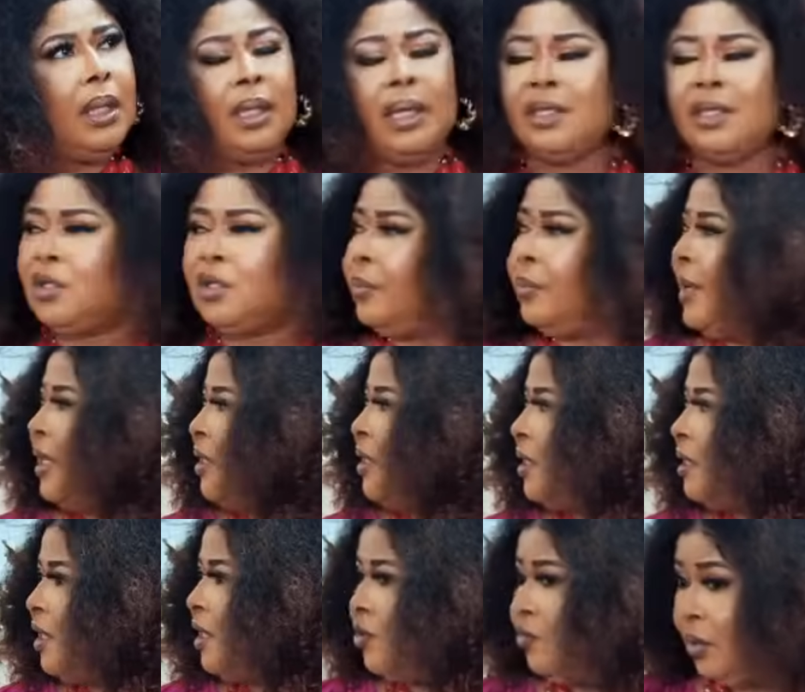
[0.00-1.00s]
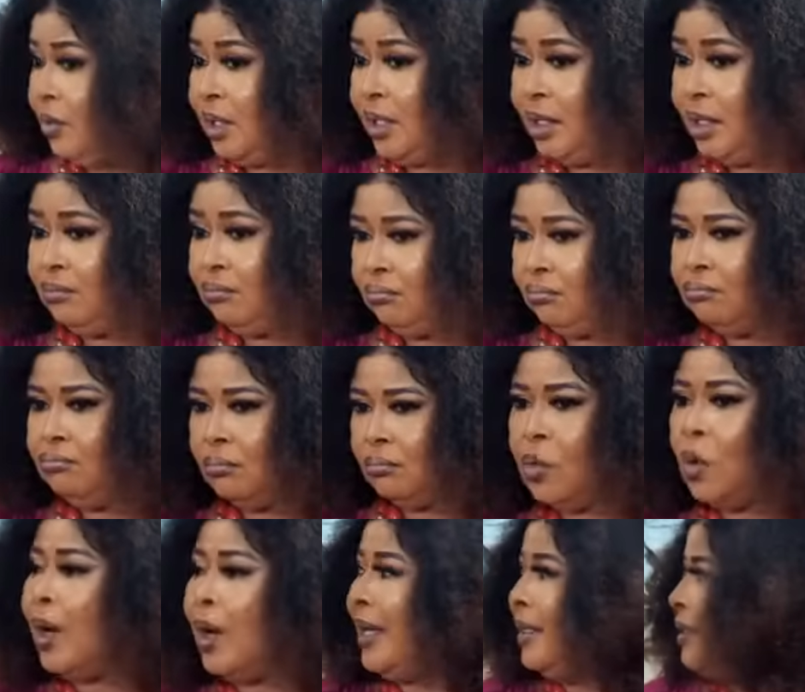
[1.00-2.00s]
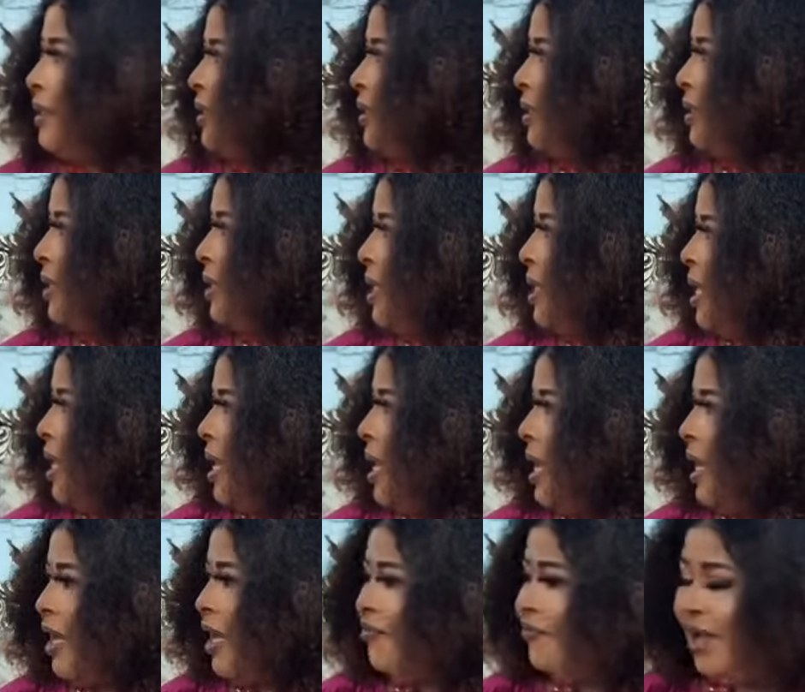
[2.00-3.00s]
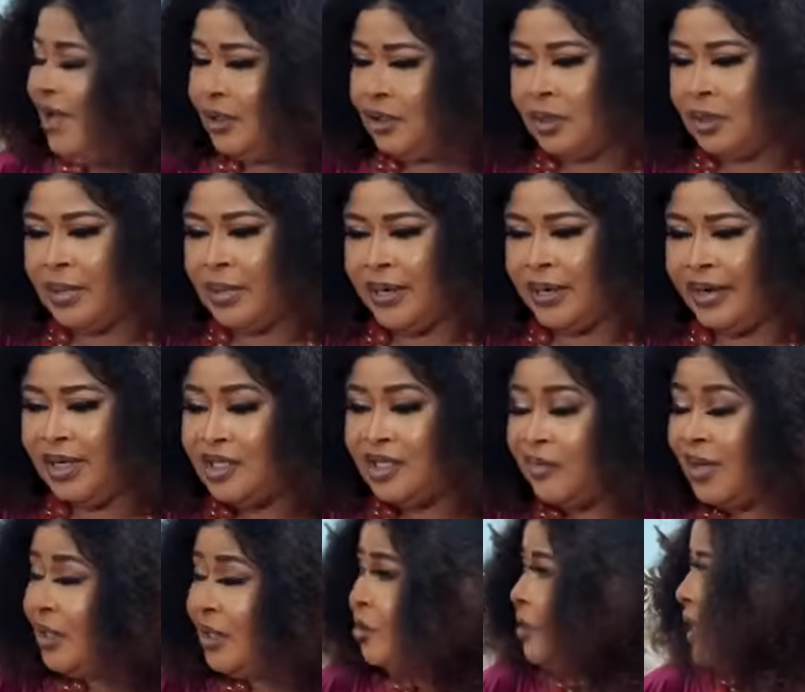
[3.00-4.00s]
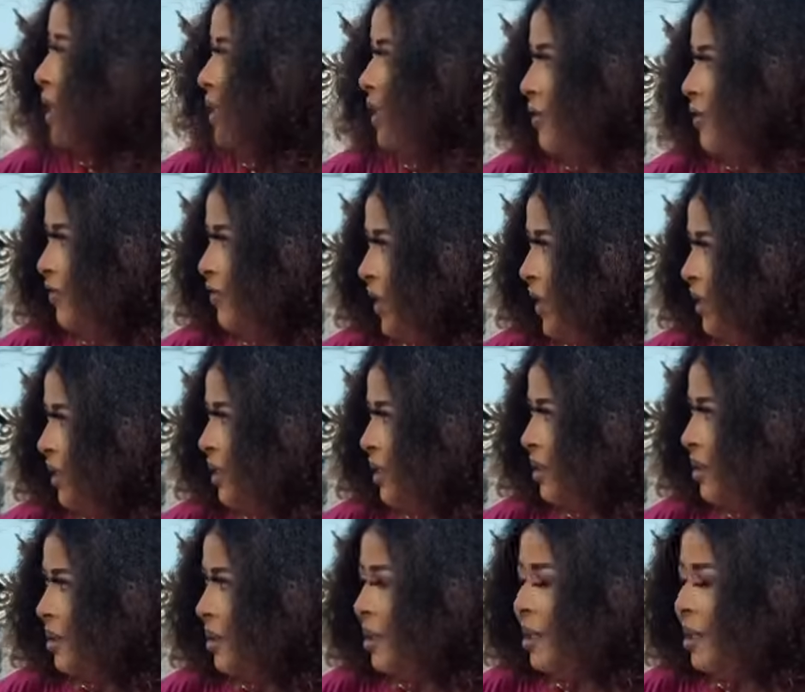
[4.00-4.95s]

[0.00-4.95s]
Yes, Your Majesty, we're needing more hands. And I've made some arrangement to that effect.